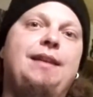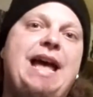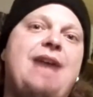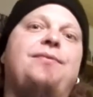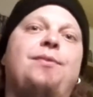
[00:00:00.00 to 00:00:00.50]

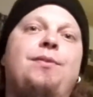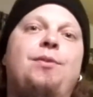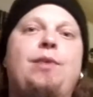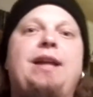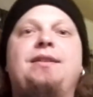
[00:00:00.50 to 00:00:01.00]
after
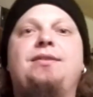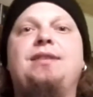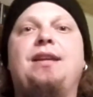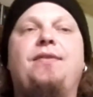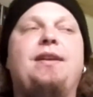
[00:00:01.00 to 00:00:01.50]
Randy's
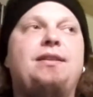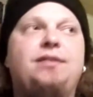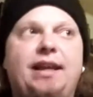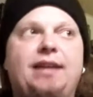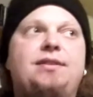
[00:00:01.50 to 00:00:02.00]
death and
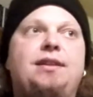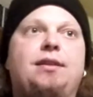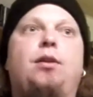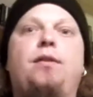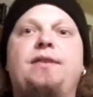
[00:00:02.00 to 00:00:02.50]
his legacy and
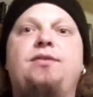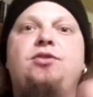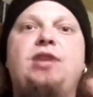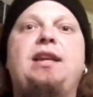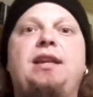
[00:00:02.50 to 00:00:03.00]
all this,
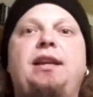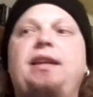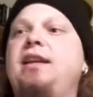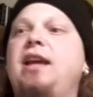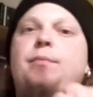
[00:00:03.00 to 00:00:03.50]
J.G. Lee
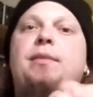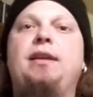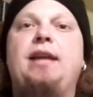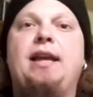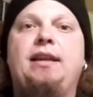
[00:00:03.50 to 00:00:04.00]
came
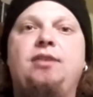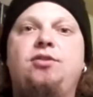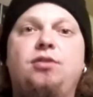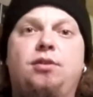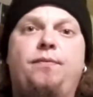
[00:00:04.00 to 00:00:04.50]
in and he
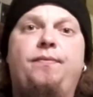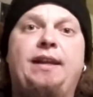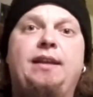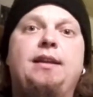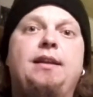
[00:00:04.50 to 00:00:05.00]
showed
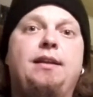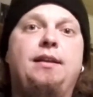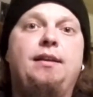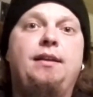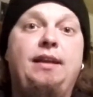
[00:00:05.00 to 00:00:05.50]
that
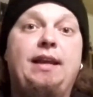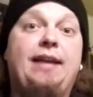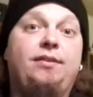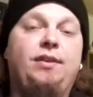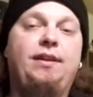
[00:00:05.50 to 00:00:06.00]
he
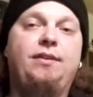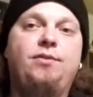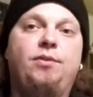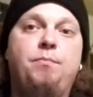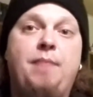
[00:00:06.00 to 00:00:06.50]
actually
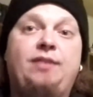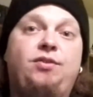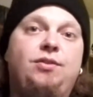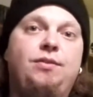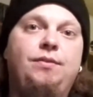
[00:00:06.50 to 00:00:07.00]
could match